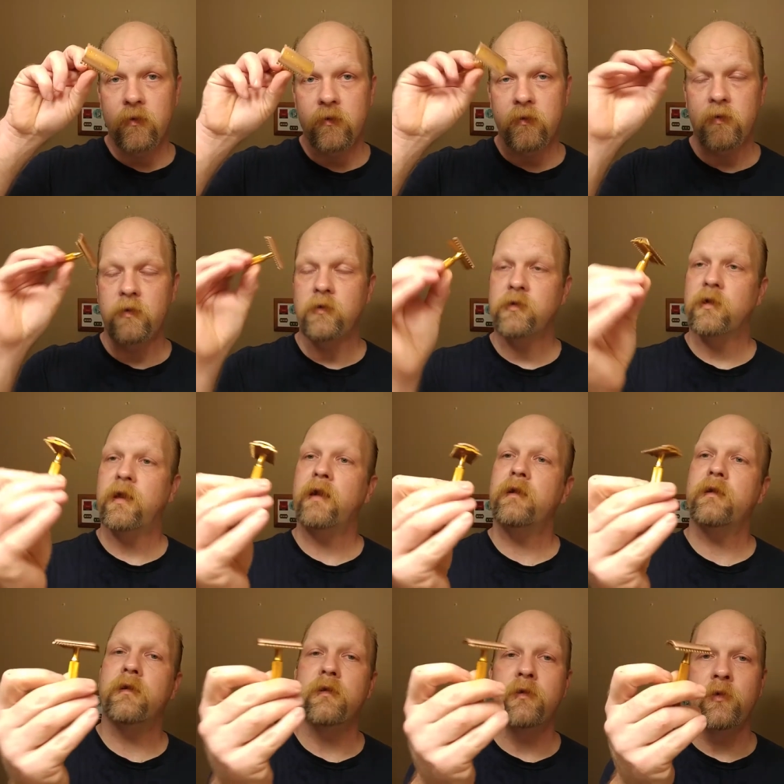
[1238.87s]
the
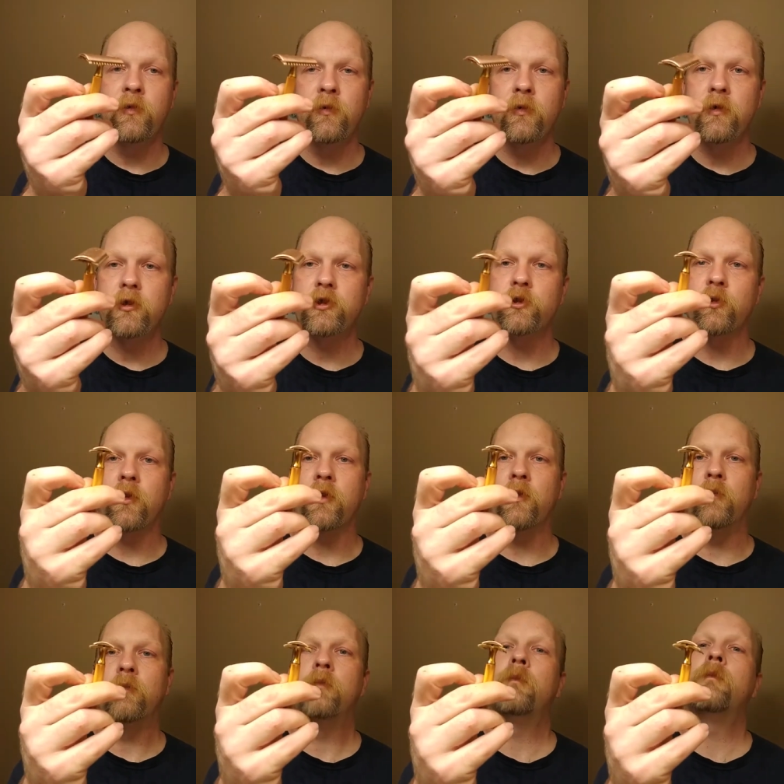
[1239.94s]
Gillette new short
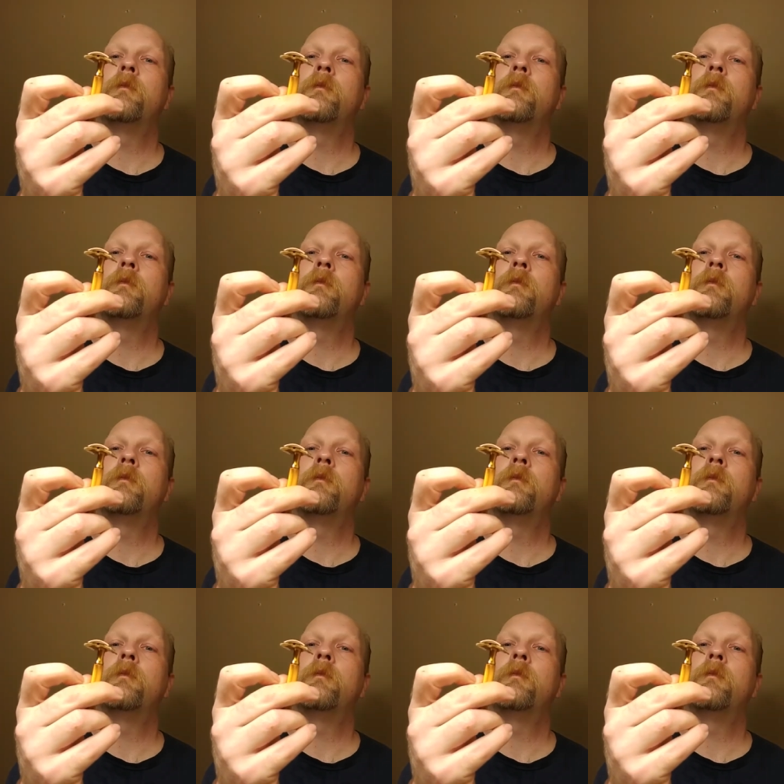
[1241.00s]
comb.